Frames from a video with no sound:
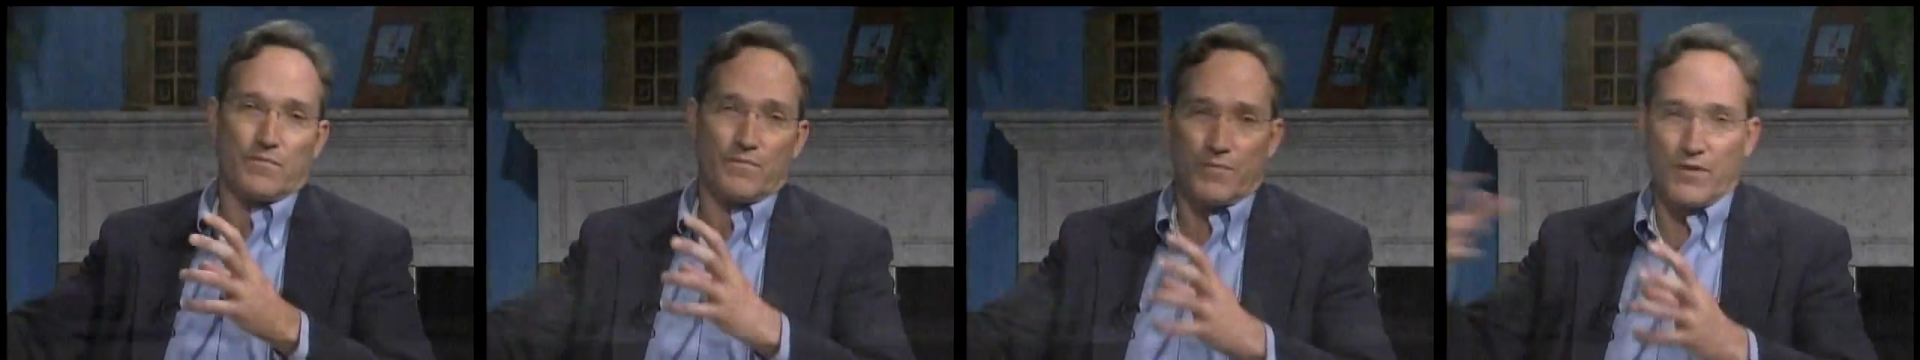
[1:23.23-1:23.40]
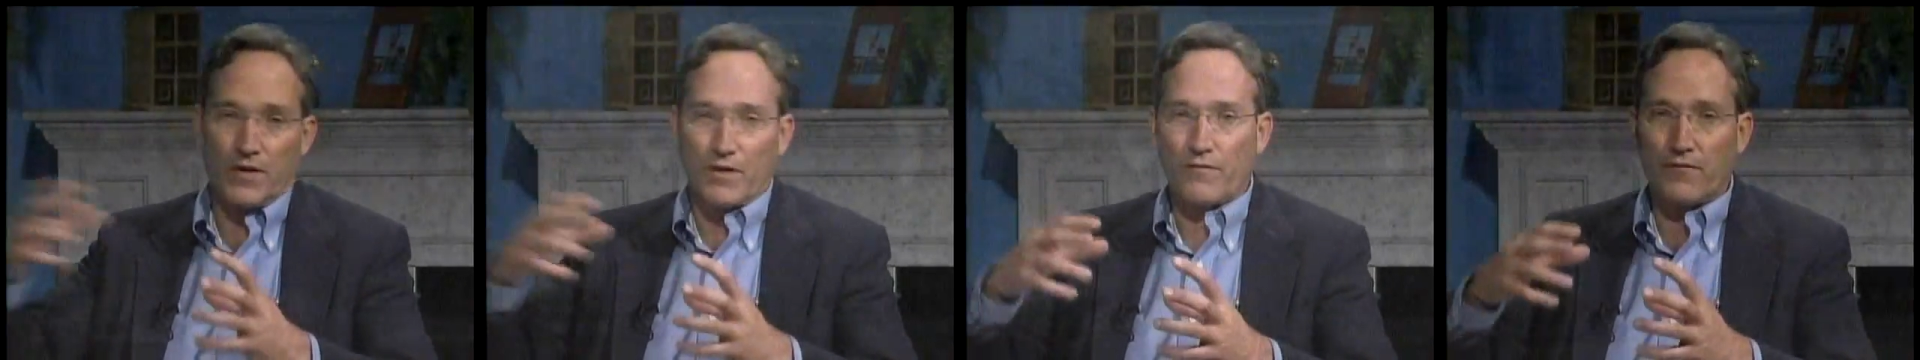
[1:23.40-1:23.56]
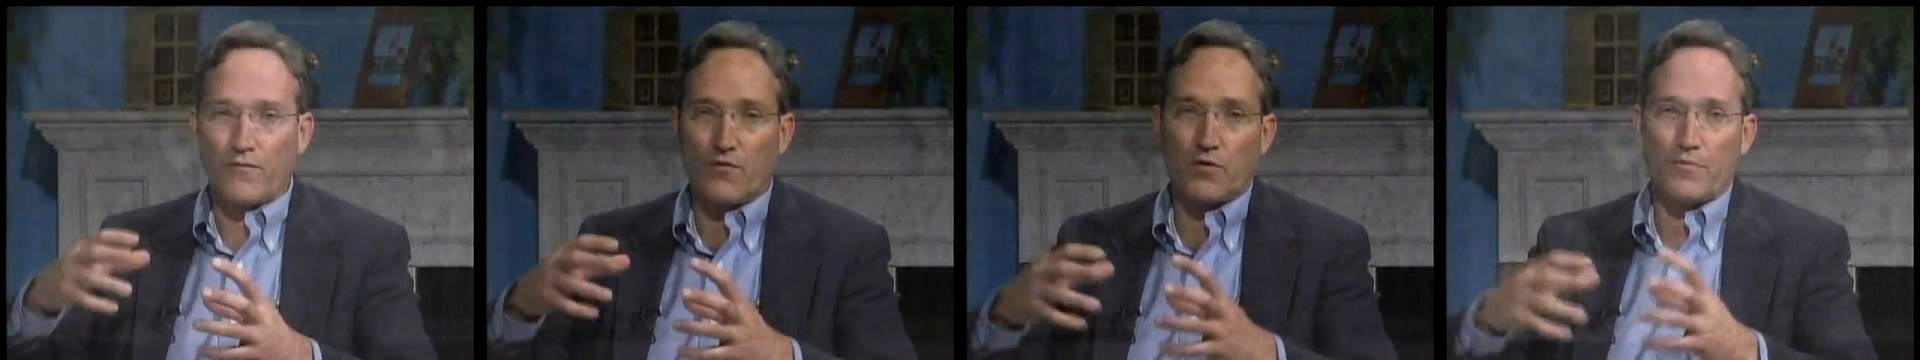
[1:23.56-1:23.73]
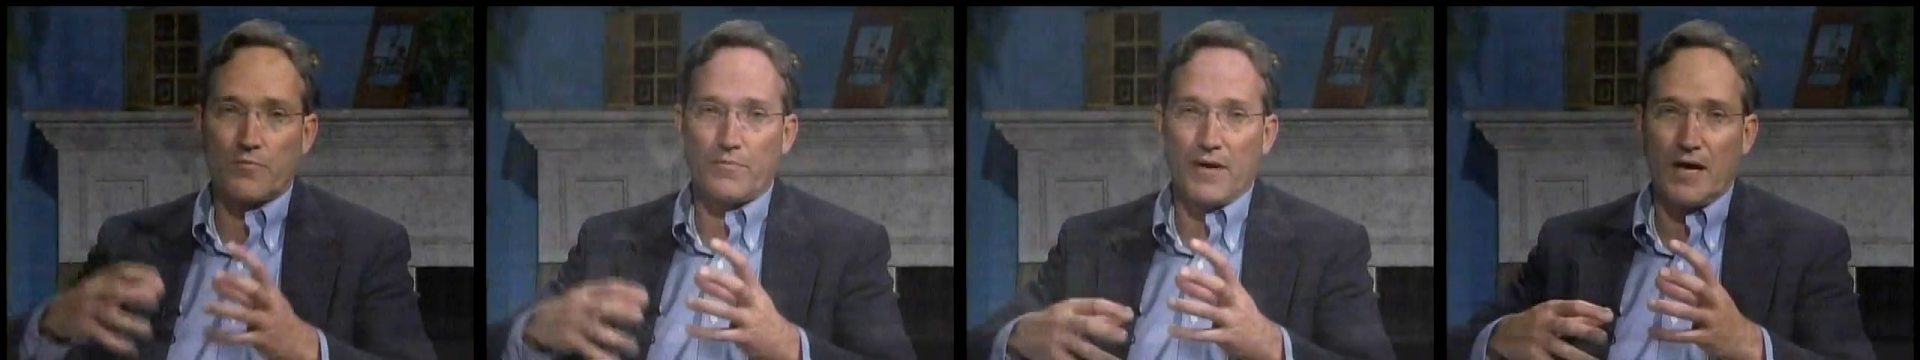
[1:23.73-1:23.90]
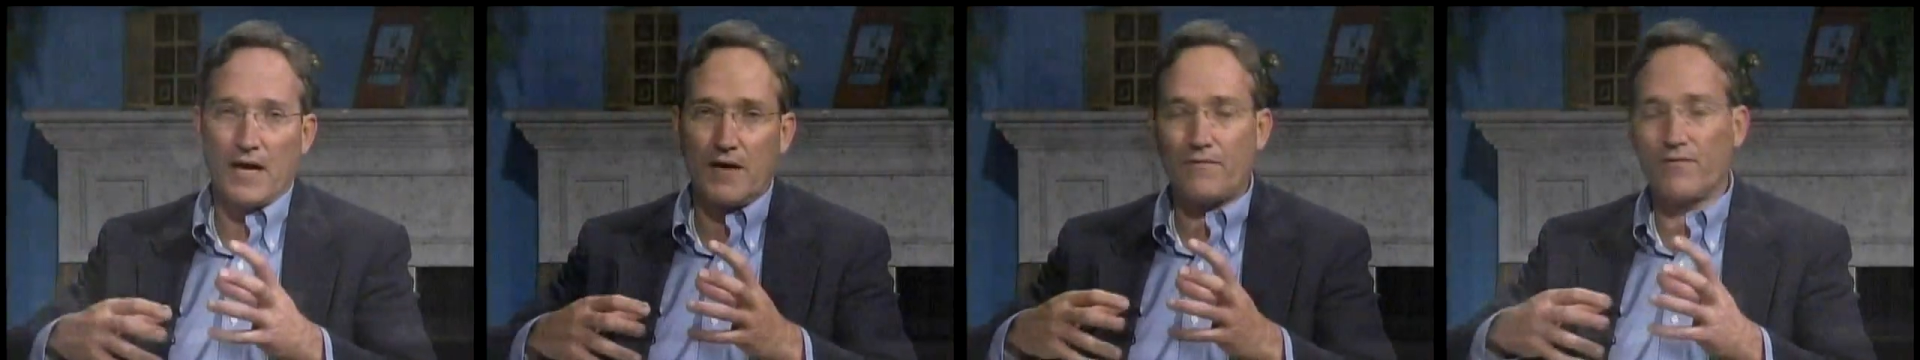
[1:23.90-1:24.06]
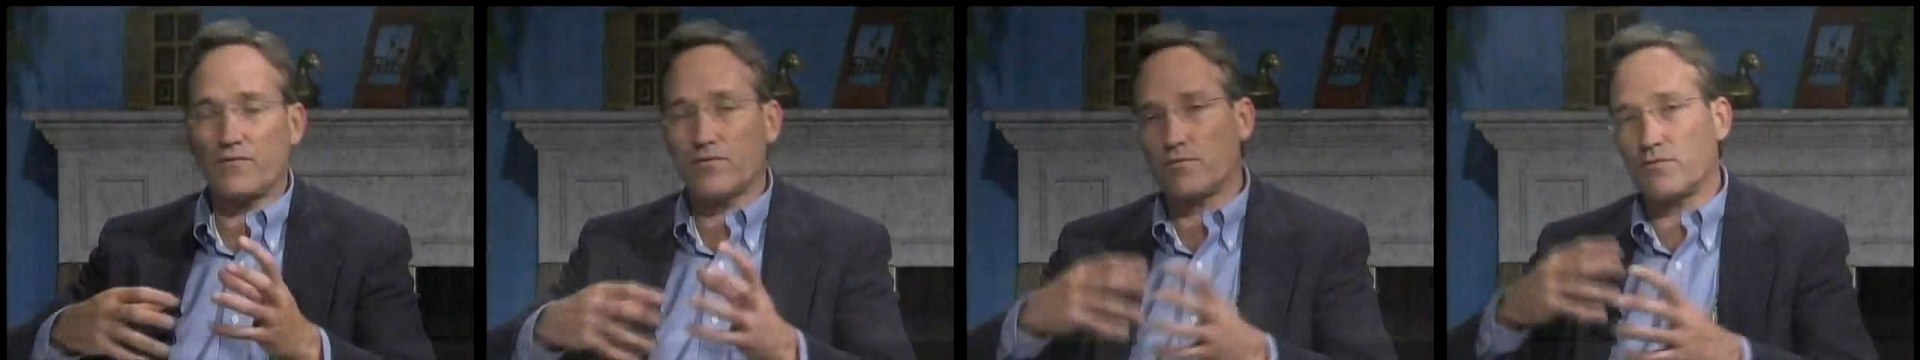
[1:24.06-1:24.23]
therefore
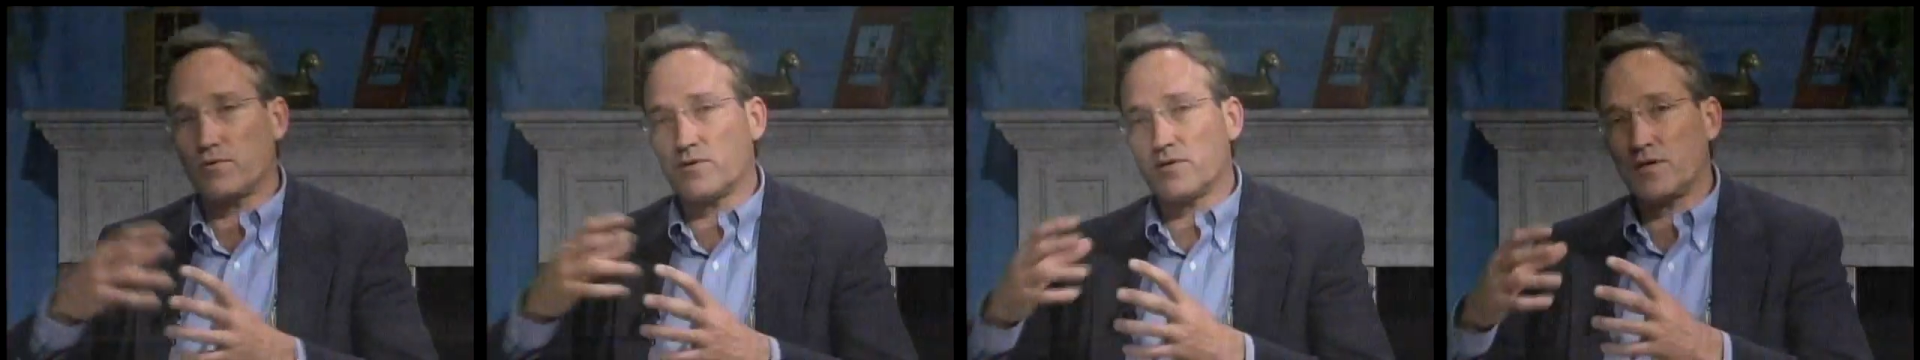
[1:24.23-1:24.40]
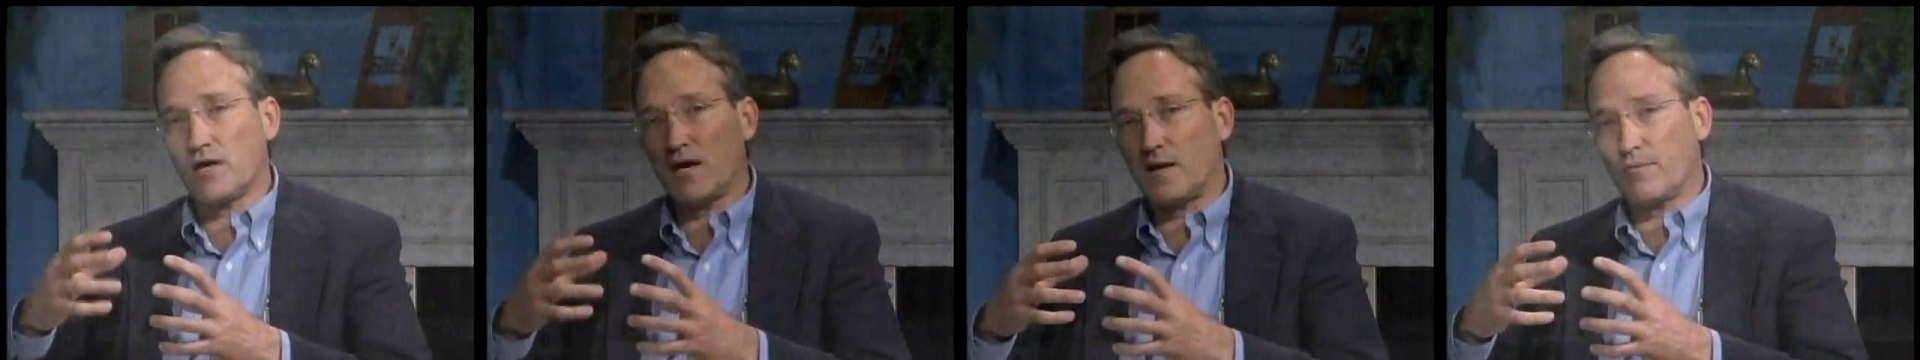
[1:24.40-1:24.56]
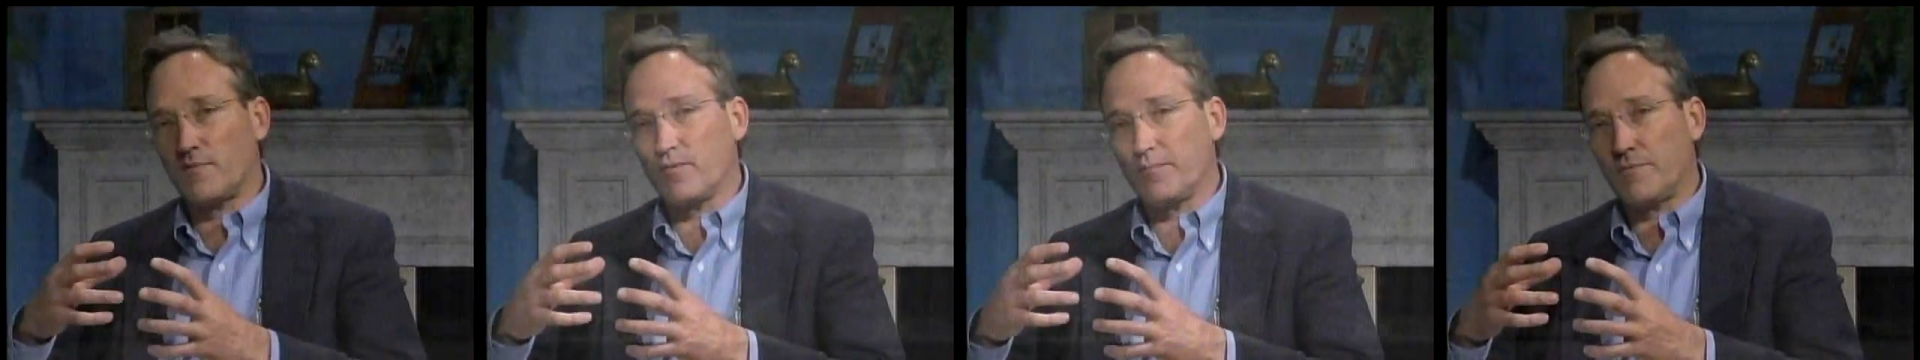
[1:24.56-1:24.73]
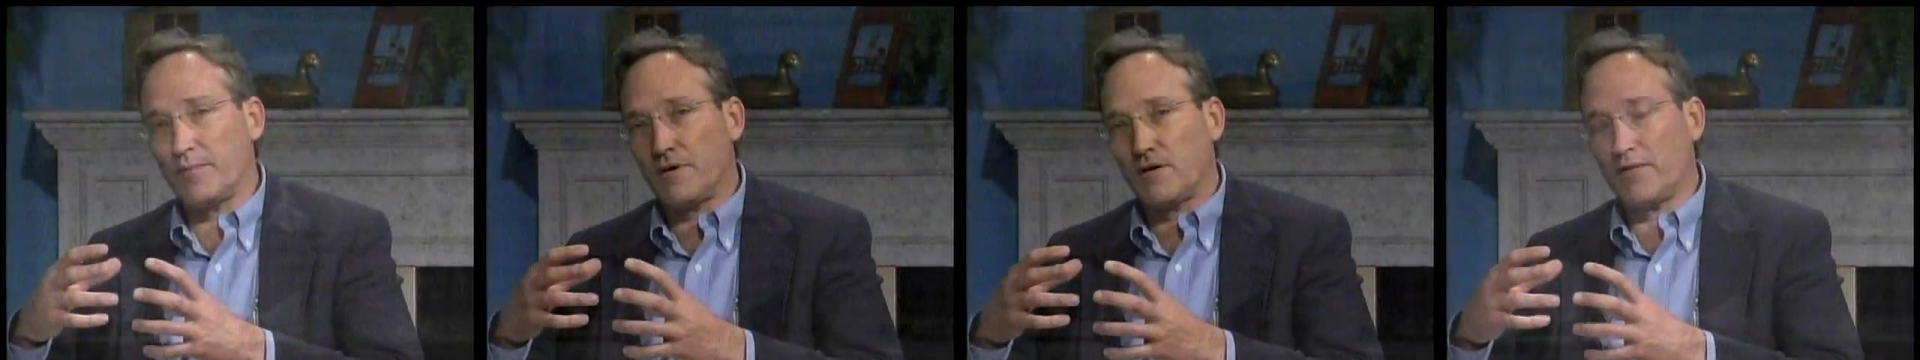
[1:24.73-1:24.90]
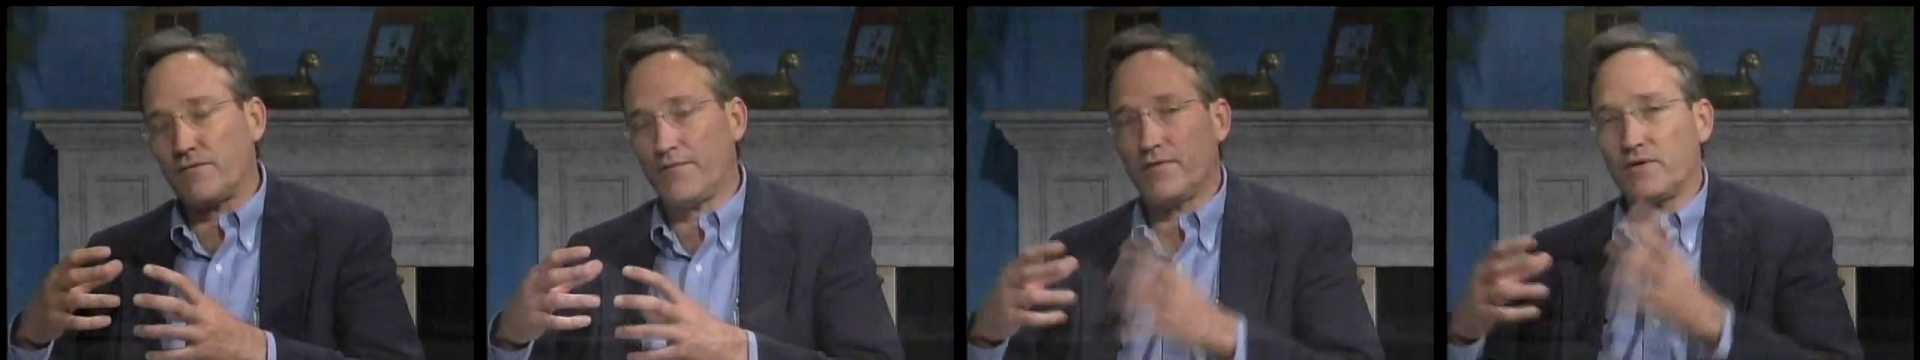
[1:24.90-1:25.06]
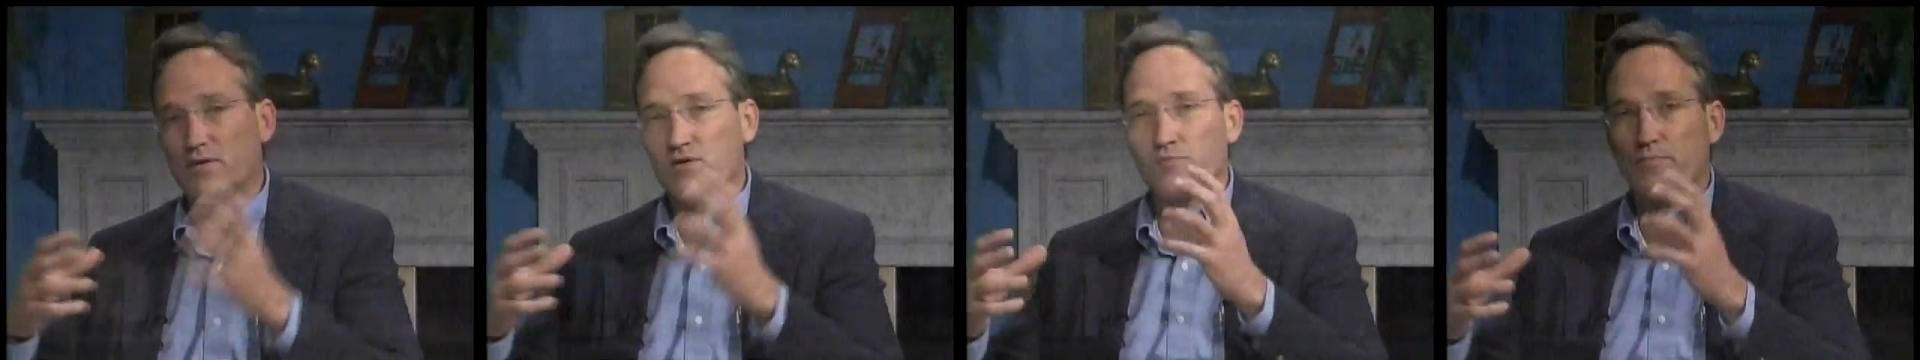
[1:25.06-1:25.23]
pay for the retirement
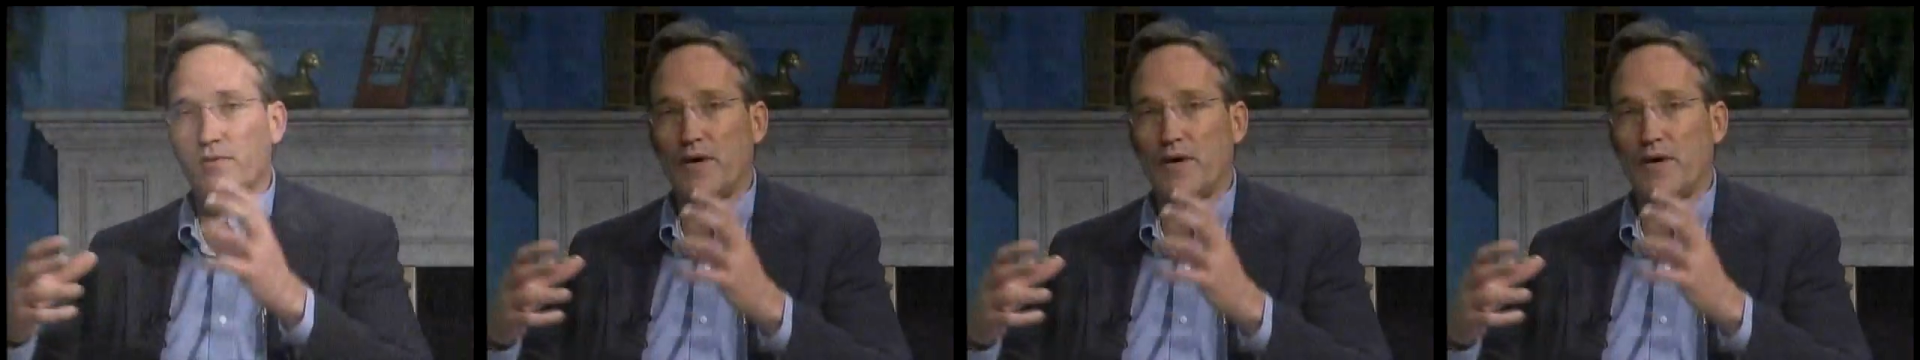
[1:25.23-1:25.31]
benefits